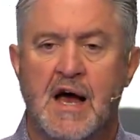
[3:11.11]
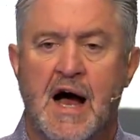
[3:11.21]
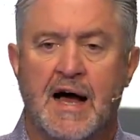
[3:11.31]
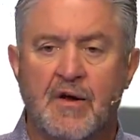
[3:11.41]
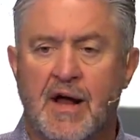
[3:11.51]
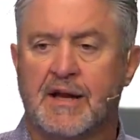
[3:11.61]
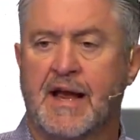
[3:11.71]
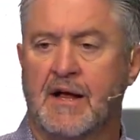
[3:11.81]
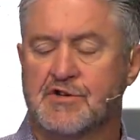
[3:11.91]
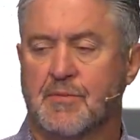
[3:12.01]
I know how to
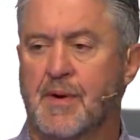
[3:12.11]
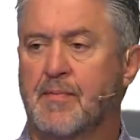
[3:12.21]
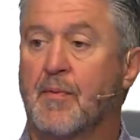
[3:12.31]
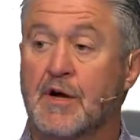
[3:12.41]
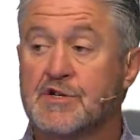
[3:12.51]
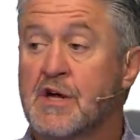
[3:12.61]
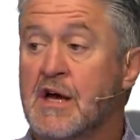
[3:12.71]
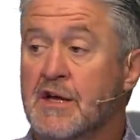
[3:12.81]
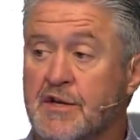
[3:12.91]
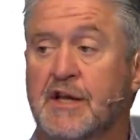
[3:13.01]
counsel people because
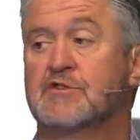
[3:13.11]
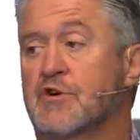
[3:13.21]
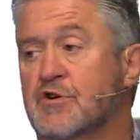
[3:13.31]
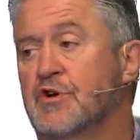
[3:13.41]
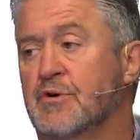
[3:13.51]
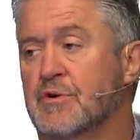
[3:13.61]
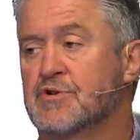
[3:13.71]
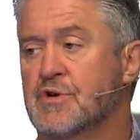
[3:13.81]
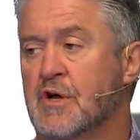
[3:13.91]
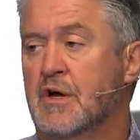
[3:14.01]
Denzel
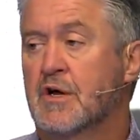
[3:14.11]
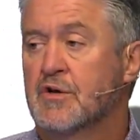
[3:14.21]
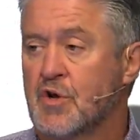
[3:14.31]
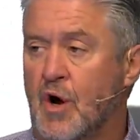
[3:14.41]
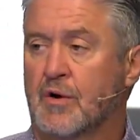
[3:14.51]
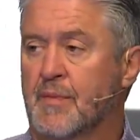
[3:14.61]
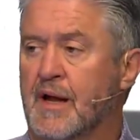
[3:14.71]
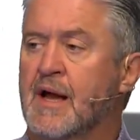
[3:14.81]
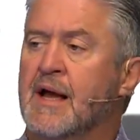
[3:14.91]
Dukes taught me.